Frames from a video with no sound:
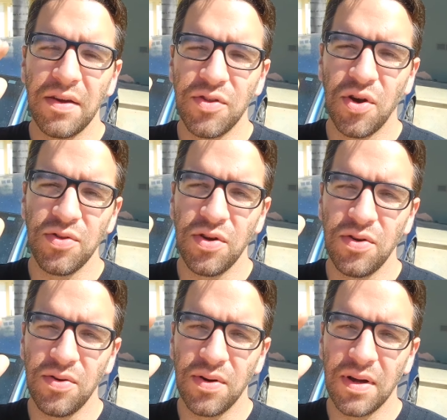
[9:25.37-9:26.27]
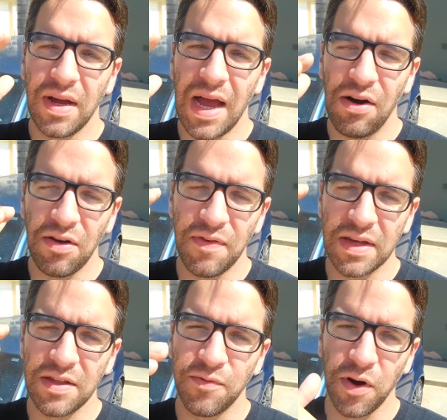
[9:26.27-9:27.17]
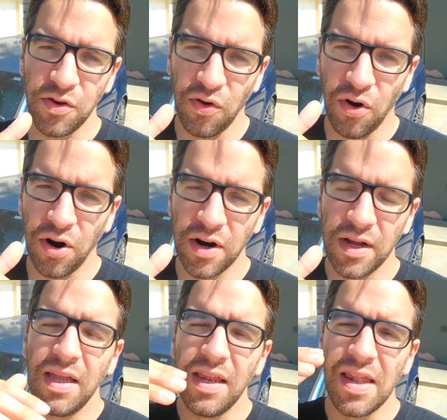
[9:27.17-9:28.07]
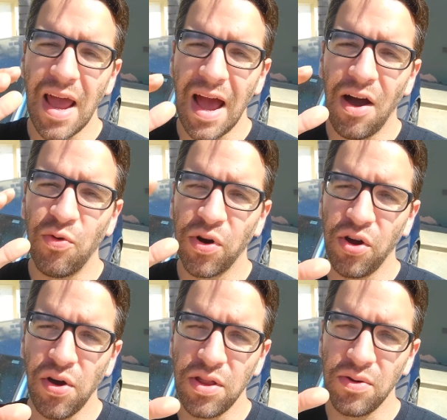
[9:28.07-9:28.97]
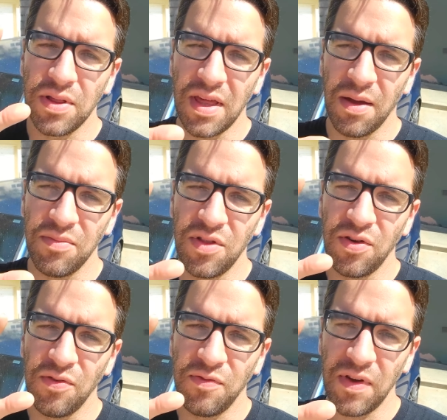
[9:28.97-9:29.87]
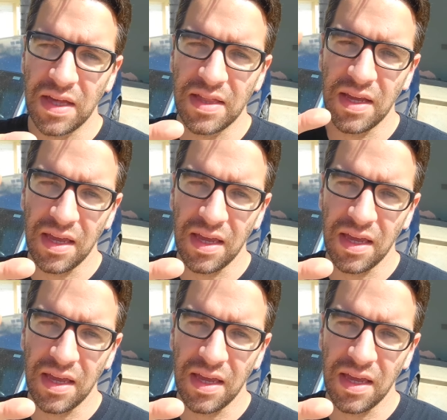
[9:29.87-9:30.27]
I've shown you how I fixed the front door, now we're going to attempt to fix the